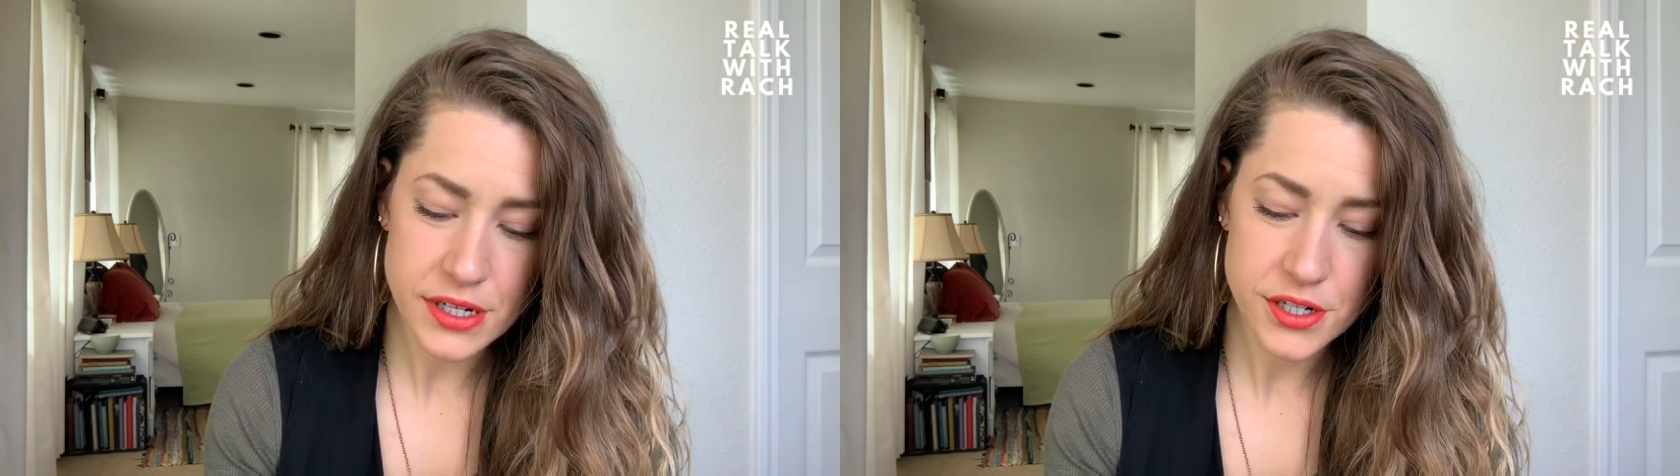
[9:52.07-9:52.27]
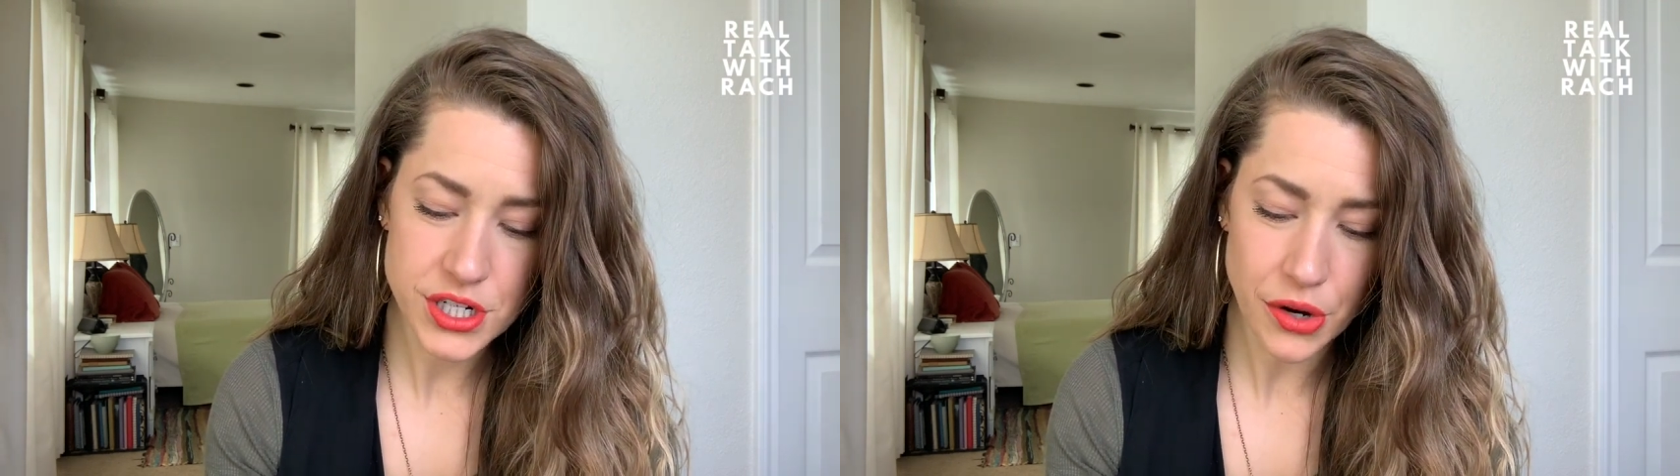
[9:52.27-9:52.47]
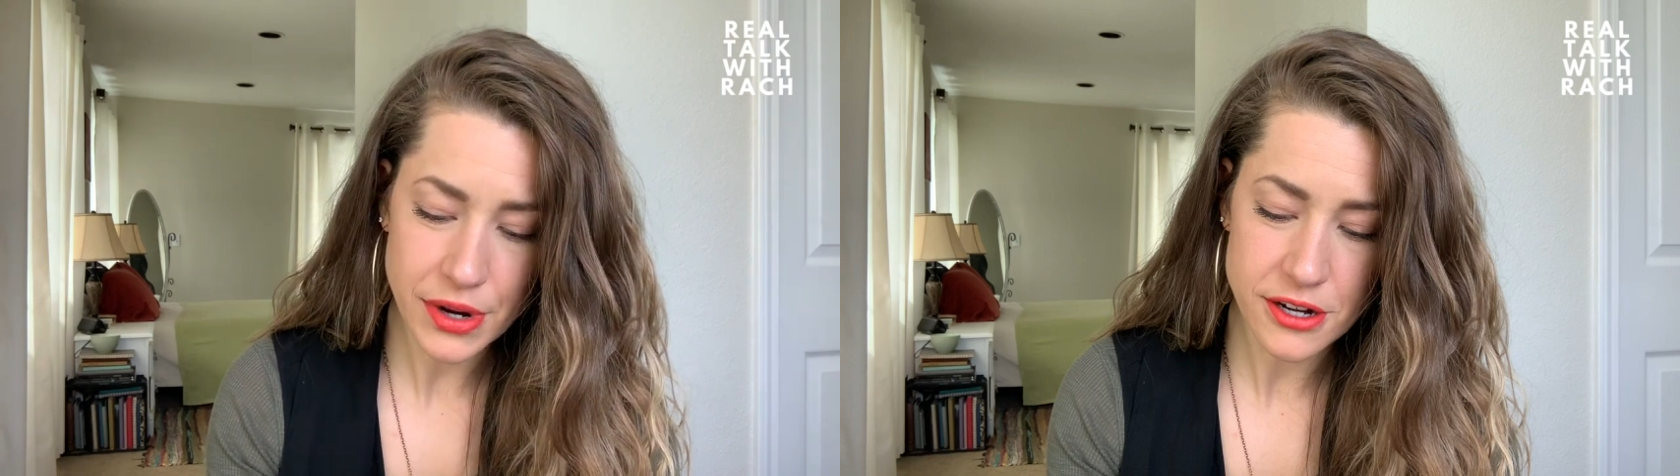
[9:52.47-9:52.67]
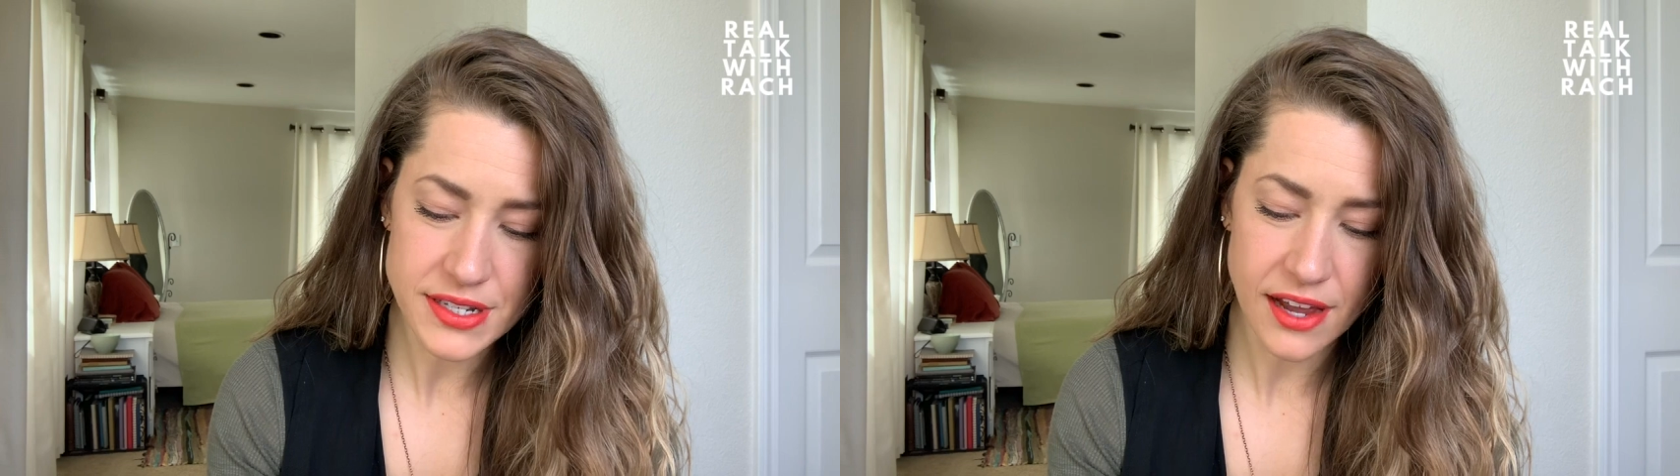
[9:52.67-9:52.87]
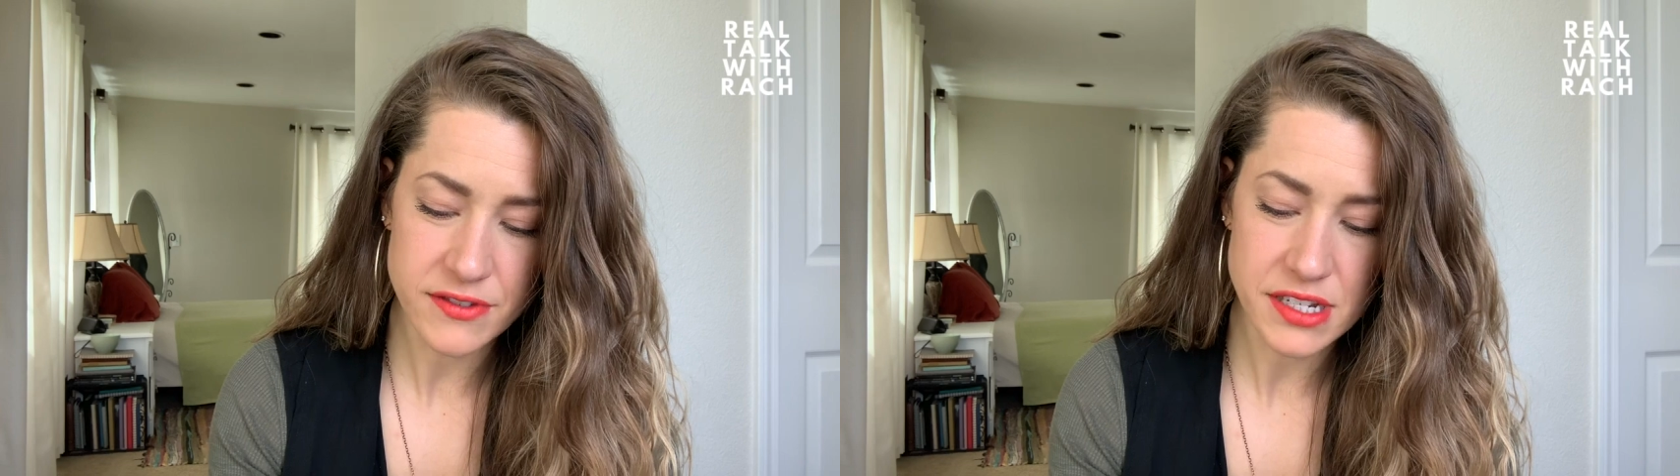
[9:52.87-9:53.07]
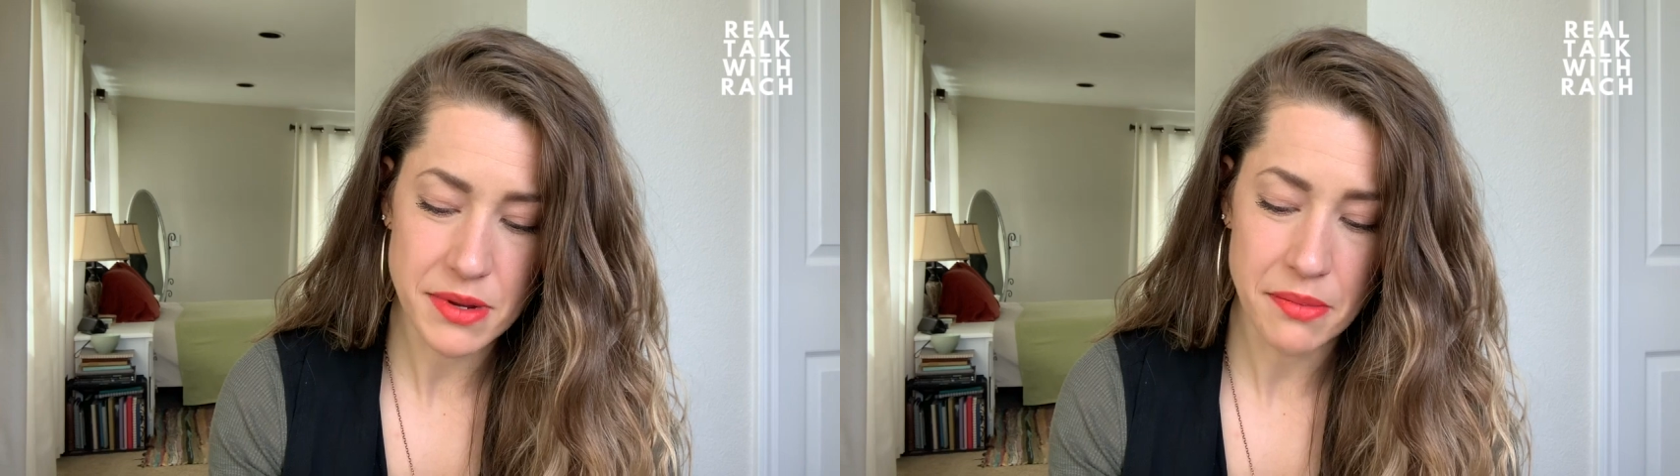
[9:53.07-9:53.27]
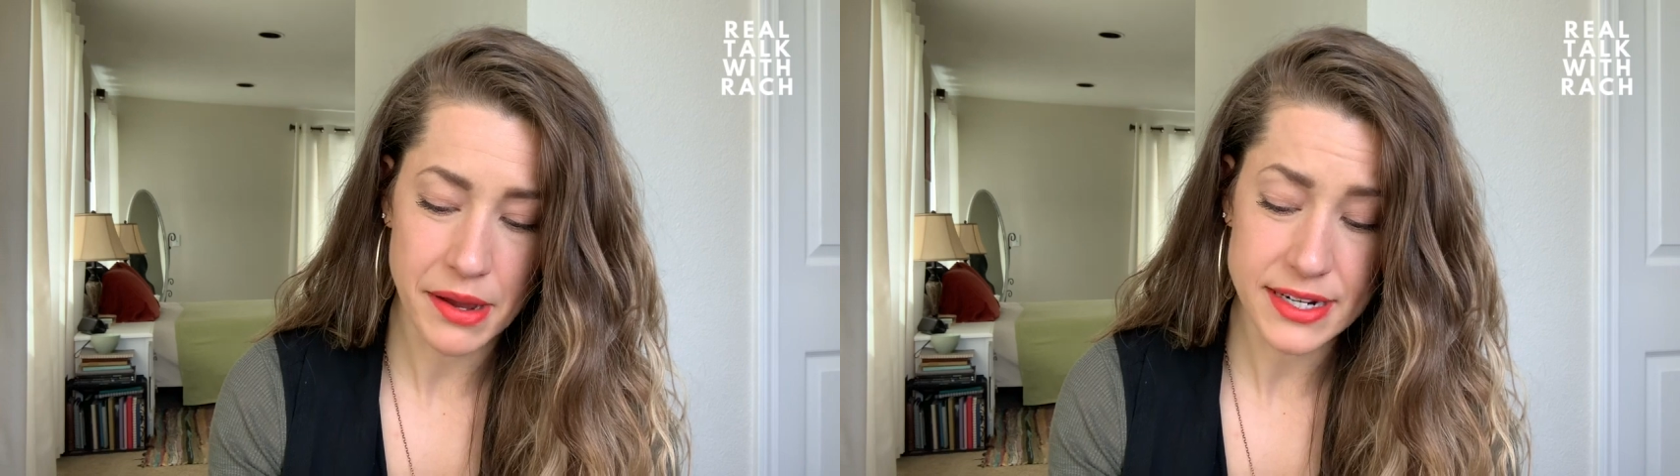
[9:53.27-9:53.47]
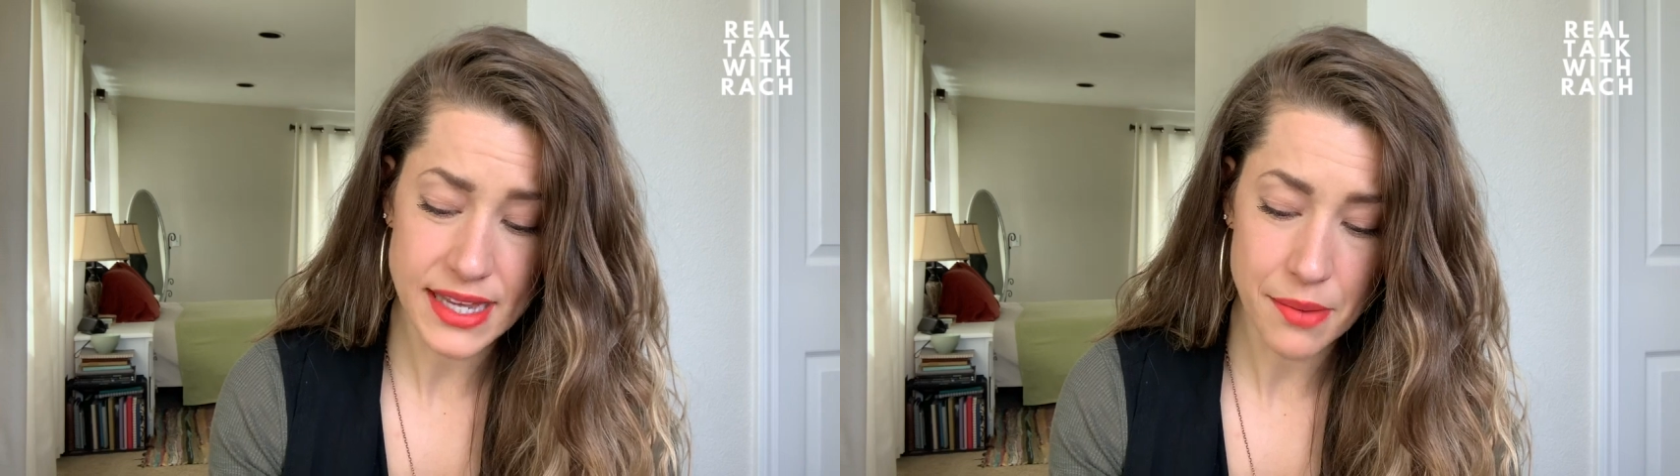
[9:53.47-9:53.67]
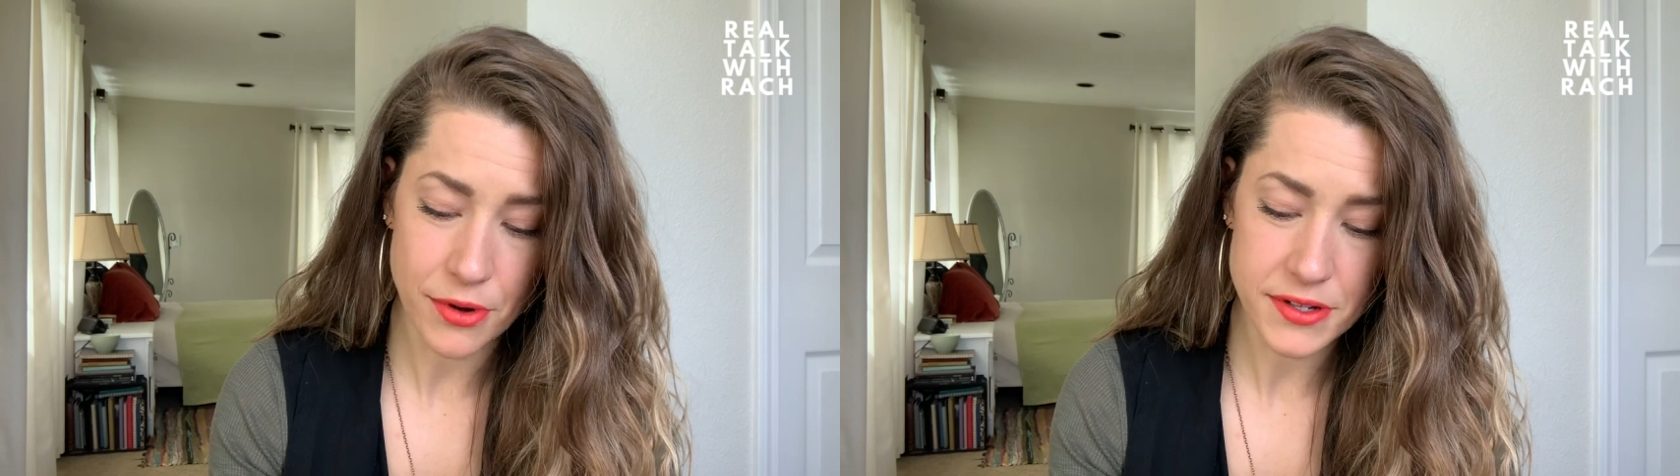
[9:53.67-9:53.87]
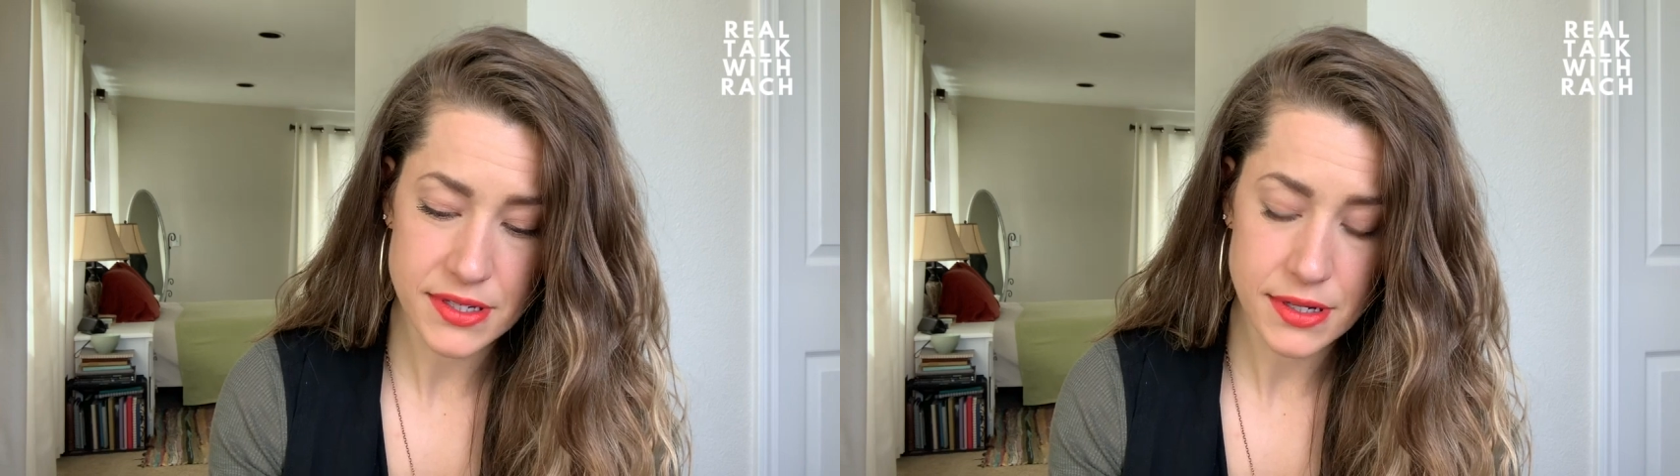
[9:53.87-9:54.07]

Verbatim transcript: showing yourselves to be my disciples.